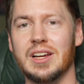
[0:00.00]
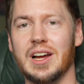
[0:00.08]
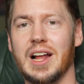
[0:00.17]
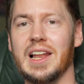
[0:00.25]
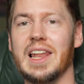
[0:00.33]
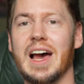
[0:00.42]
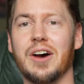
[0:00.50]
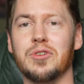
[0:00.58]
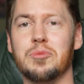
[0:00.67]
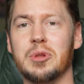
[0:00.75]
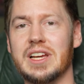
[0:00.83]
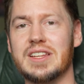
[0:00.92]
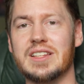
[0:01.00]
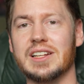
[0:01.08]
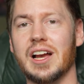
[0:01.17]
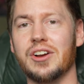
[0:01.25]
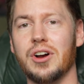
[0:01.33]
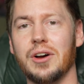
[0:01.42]
loud place like
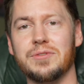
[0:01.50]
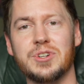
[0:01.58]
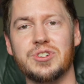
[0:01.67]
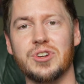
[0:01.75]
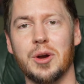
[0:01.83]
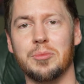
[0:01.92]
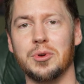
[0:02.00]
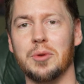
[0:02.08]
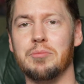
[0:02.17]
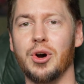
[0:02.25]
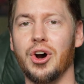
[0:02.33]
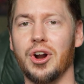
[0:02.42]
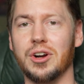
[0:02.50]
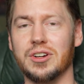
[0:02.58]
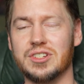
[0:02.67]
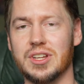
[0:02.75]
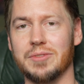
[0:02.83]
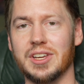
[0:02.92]
a coffee shop or a bar or
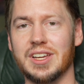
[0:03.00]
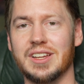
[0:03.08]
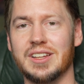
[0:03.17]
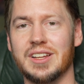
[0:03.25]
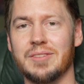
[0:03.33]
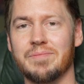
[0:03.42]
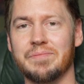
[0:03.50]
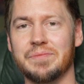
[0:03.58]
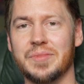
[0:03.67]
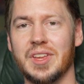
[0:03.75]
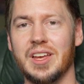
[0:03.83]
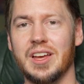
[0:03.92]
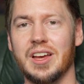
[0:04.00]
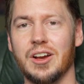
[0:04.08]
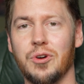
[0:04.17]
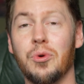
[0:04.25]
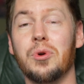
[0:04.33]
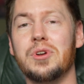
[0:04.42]
something.
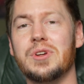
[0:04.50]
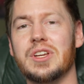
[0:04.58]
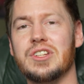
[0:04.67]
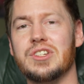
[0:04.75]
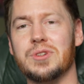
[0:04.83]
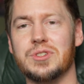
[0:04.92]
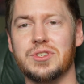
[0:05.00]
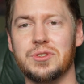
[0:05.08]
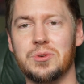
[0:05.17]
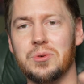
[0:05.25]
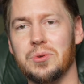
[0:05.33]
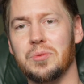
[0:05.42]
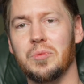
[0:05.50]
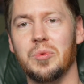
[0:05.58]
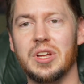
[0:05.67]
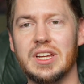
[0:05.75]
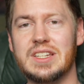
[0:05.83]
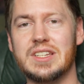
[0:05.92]
Or you can choose to
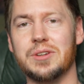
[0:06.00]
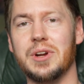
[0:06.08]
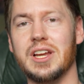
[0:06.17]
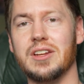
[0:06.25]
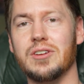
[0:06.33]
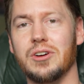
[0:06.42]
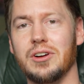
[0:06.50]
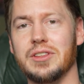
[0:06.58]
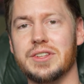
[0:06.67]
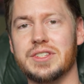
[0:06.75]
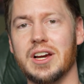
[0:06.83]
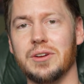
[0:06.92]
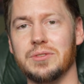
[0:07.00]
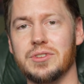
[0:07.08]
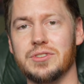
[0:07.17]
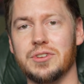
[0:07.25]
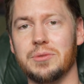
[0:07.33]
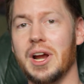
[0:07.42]
integrate all the
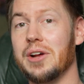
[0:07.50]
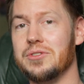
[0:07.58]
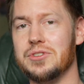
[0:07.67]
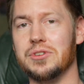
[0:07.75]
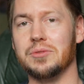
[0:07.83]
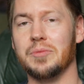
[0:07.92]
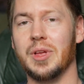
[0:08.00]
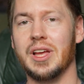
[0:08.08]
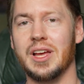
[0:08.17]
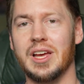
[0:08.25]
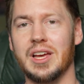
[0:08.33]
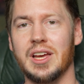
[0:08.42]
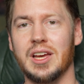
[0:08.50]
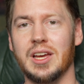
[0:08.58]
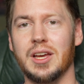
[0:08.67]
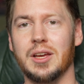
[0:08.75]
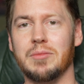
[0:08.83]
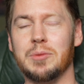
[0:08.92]
sounds around you.
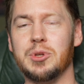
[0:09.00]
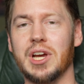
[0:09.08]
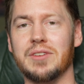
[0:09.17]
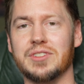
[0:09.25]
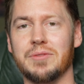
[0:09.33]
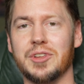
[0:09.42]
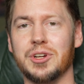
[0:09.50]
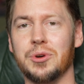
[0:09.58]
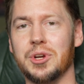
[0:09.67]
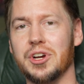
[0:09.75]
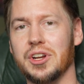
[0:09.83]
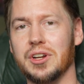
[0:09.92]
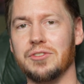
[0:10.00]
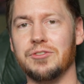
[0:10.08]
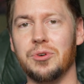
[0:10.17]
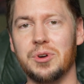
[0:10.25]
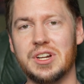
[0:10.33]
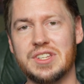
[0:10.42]
Maybe you have something going on in a
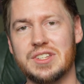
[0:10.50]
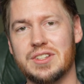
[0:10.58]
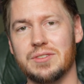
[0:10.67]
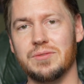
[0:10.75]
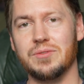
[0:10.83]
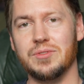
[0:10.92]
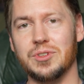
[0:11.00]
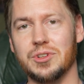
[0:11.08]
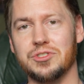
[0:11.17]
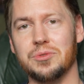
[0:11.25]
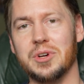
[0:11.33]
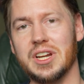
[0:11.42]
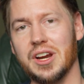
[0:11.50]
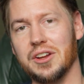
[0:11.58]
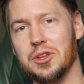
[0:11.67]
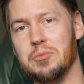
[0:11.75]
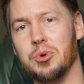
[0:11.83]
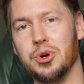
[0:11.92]
forest. You also want to hear
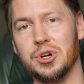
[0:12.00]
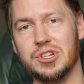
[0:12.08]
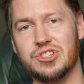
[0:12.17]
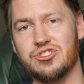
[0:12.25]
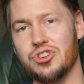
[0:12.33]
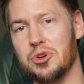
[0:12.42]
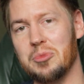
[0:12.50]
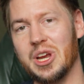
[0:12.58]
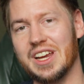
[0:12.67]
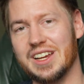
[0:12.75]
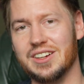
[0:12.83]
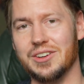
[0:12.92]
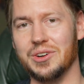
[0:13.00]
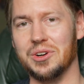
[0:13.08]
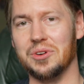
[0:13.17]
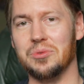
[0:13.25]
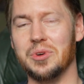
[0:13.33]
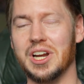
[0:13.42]
the birds chirping
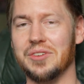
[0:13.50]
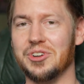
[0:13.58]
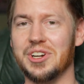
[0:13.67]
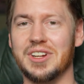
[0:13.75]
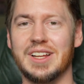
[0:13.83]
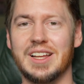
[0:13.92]
or whatever.